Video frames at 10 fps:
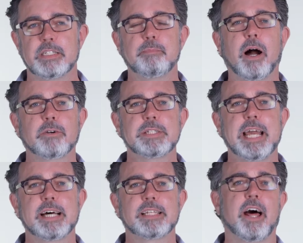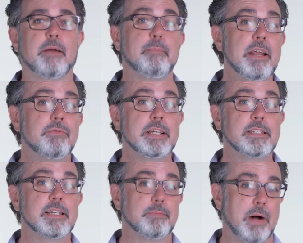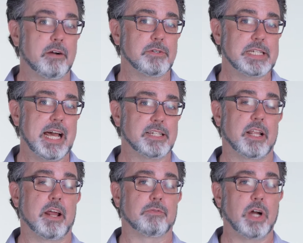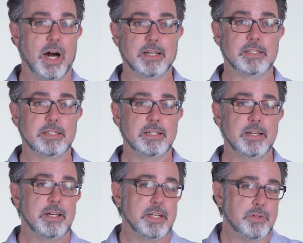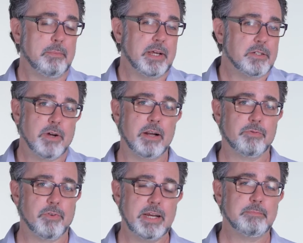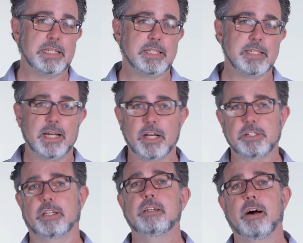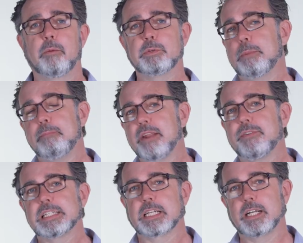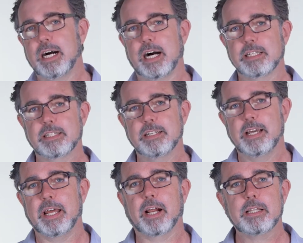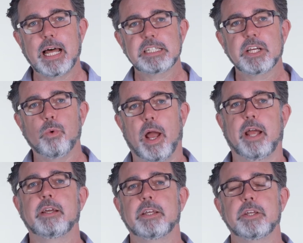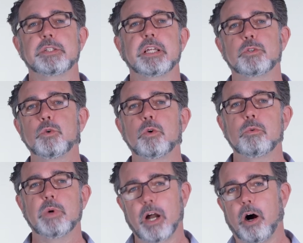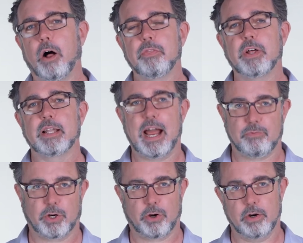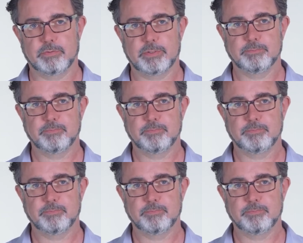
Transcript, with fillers: Democracy has a lot of benefits and democracy has a lot of costs. So I'm going to try to frame this discussion between benefits and costs in a classic way using the tool we call the Laffer curve.